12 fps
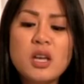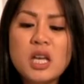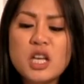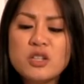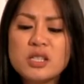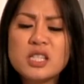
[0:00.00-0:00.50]

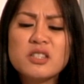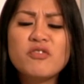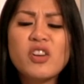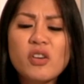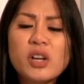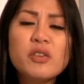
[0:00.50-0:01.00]
It just is
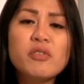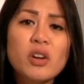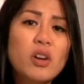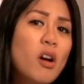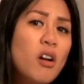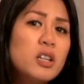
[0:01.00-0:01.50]
very,
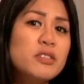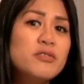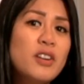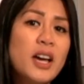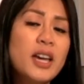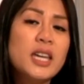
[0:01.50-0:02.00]
very hard to
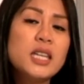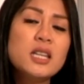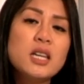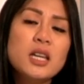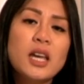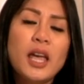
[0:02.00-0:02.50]
find,
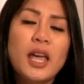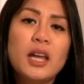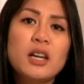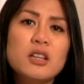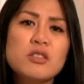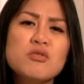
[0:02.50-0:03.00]

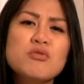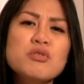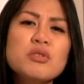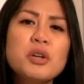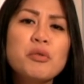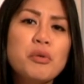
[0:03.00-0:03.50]
and it's
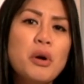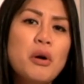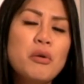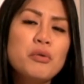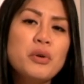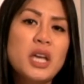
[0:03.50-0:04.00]
usually
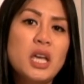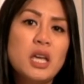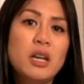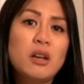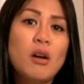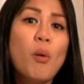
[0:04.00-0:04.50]
grow
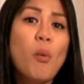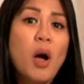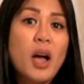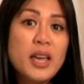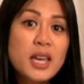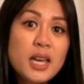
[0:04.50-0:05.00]
in
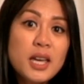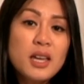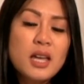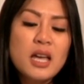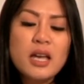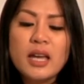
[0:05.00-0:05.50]
Hawaii.
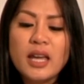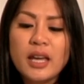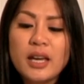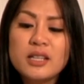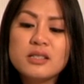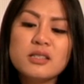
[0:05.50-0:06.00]

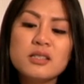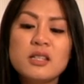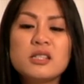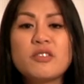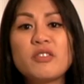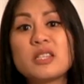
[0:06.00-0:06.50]
And
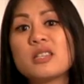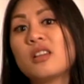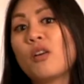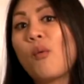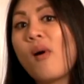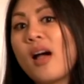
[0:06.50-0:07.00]
since if it's in
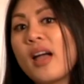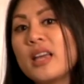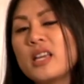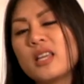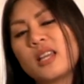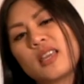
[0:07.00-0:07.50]
Hawaii and it